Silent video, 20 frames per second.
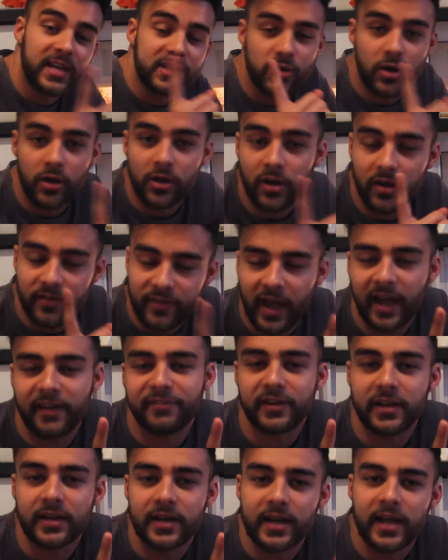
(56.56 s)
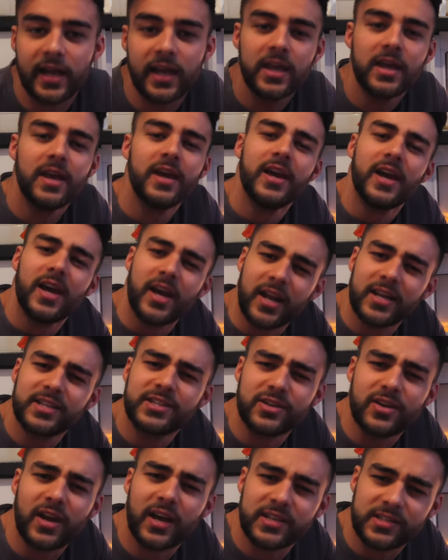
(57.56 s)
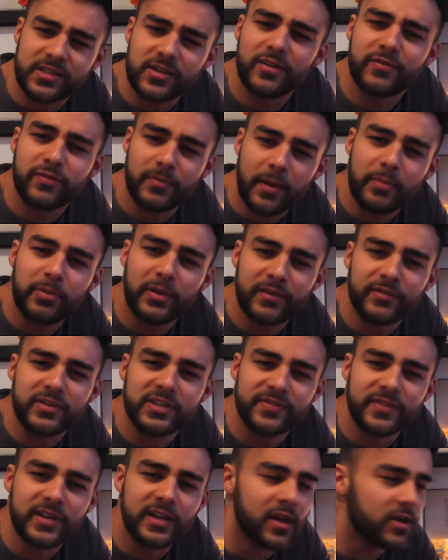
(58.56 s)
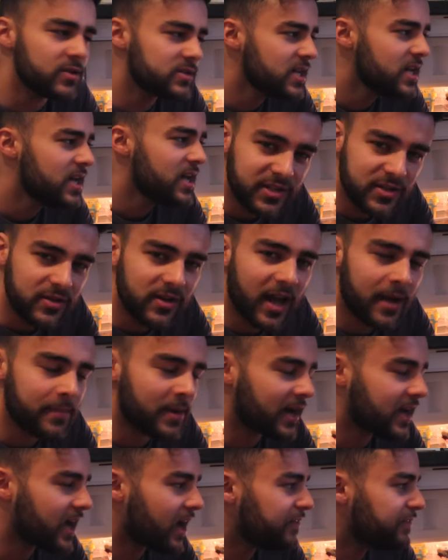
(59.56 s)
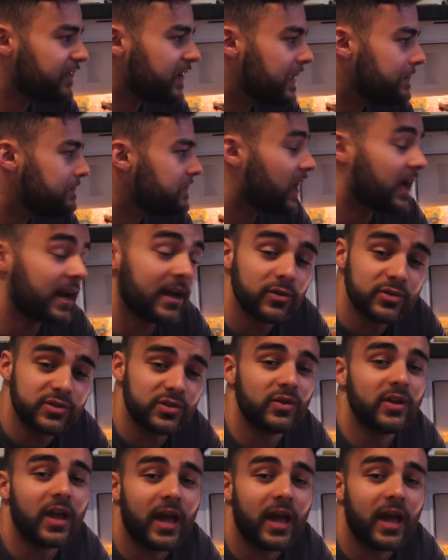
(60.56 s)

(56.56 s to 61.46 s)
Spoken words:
It's got a lot of caffeine in it. And as you guys know from my previous videos, I do like my caffeine. And I also